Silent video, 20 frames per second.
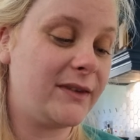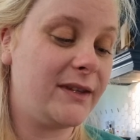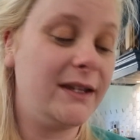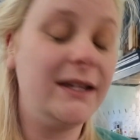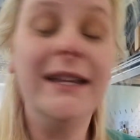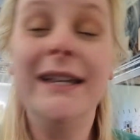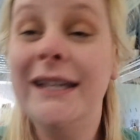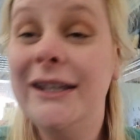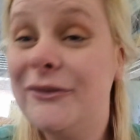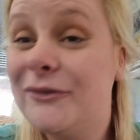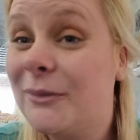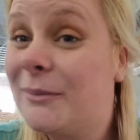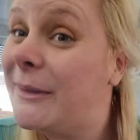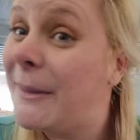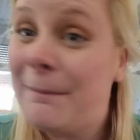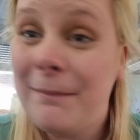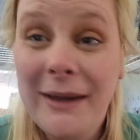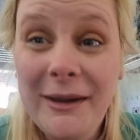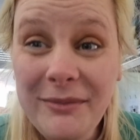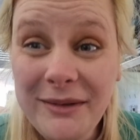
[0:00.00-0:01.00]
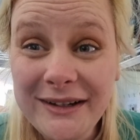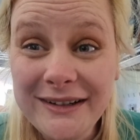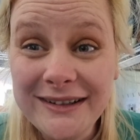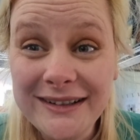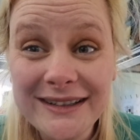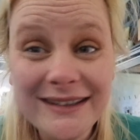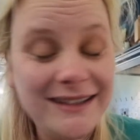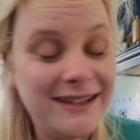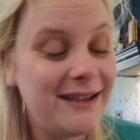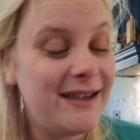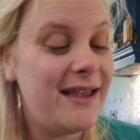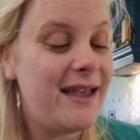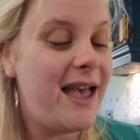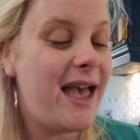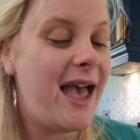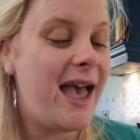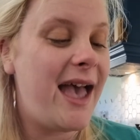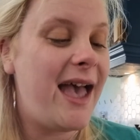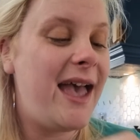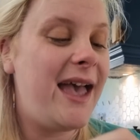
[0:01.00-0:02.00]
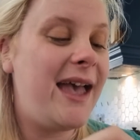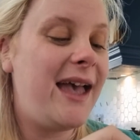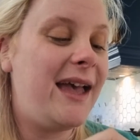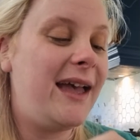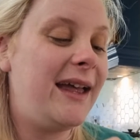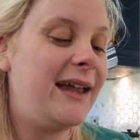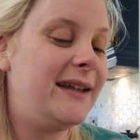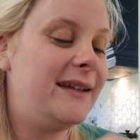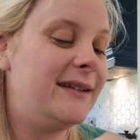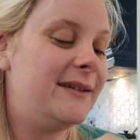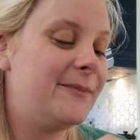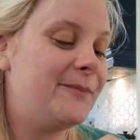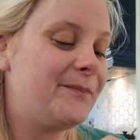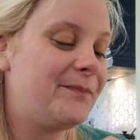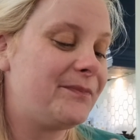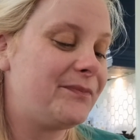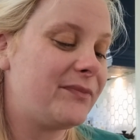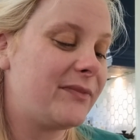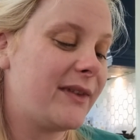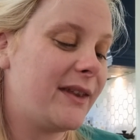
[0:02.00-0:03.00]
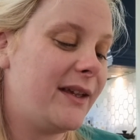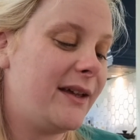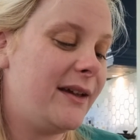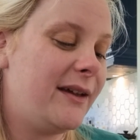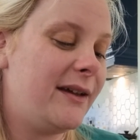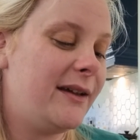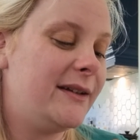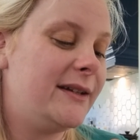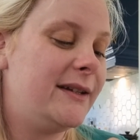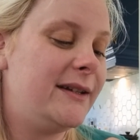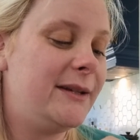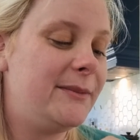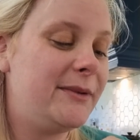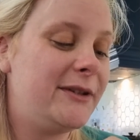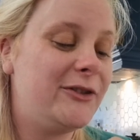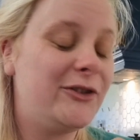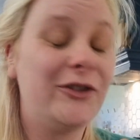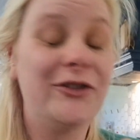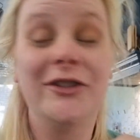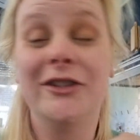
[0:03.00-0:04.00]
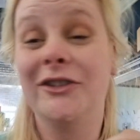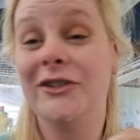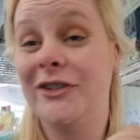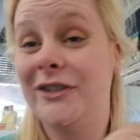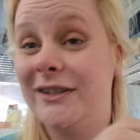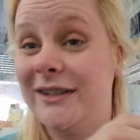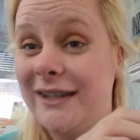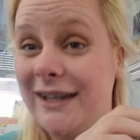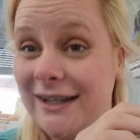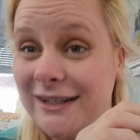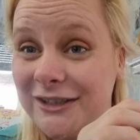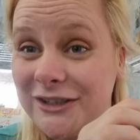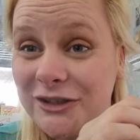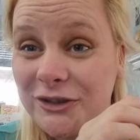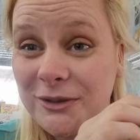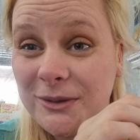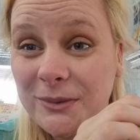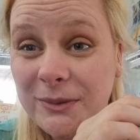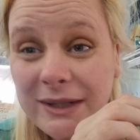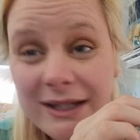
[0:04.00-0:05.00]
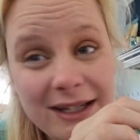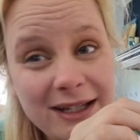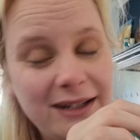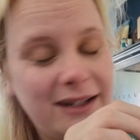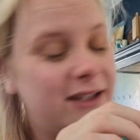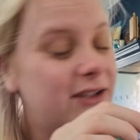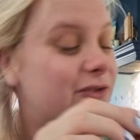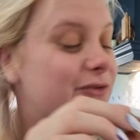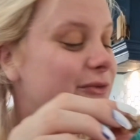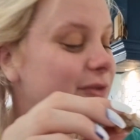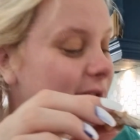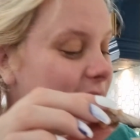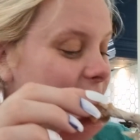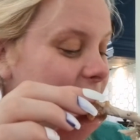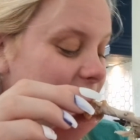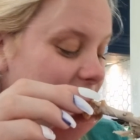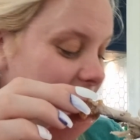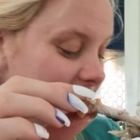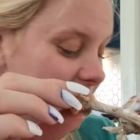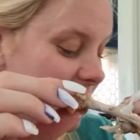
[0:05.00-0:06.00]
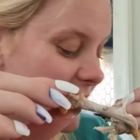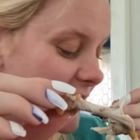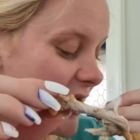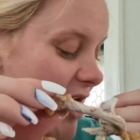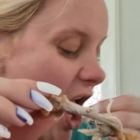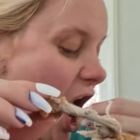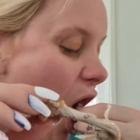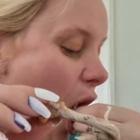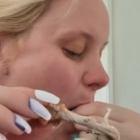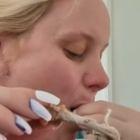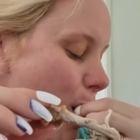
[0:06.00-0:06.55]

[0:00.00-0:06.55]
the heat from the peppers, and the dipping sauce is kind of sweet. It's really, really good.